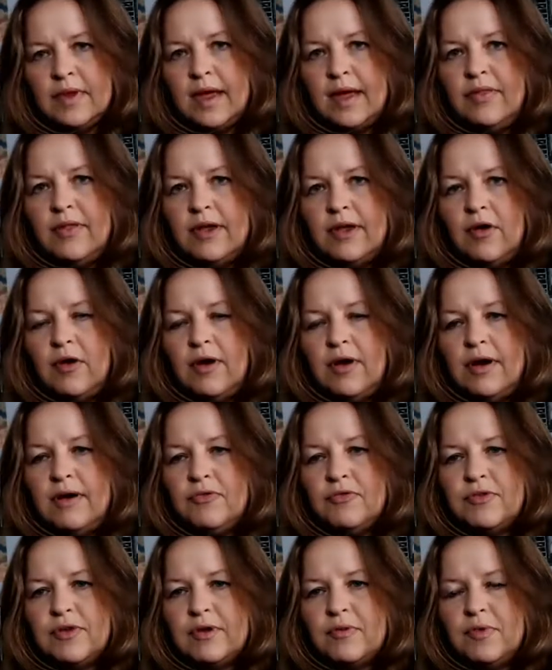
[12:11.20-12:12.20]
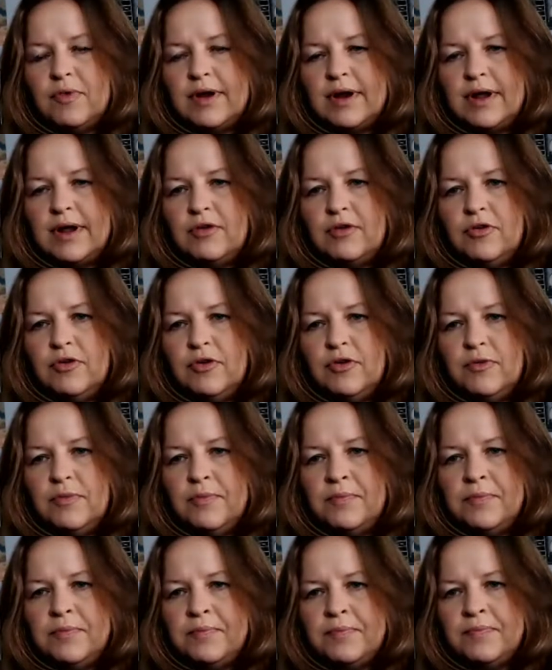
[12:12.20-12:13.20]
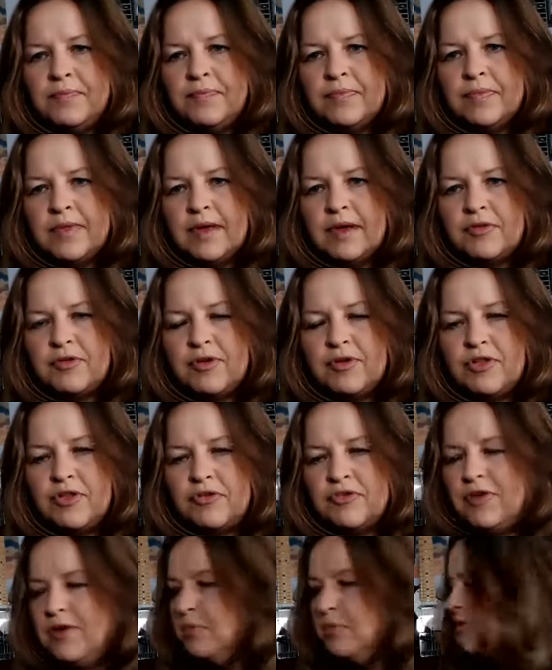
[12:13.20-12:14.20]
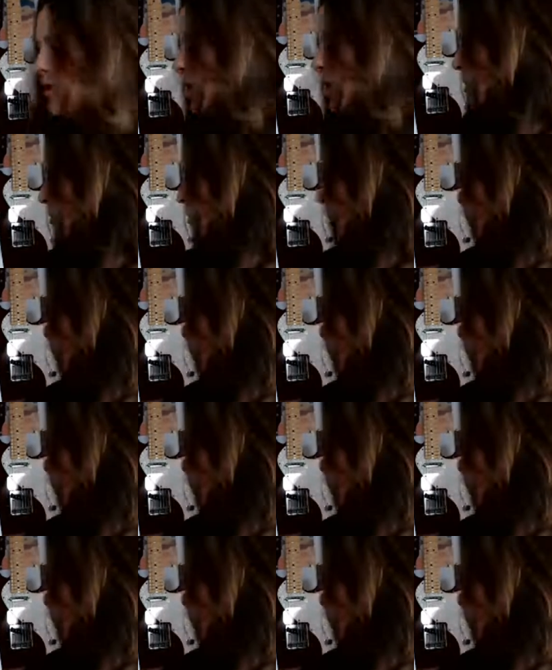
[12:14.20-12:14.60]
And then often what I do is I just keep sliding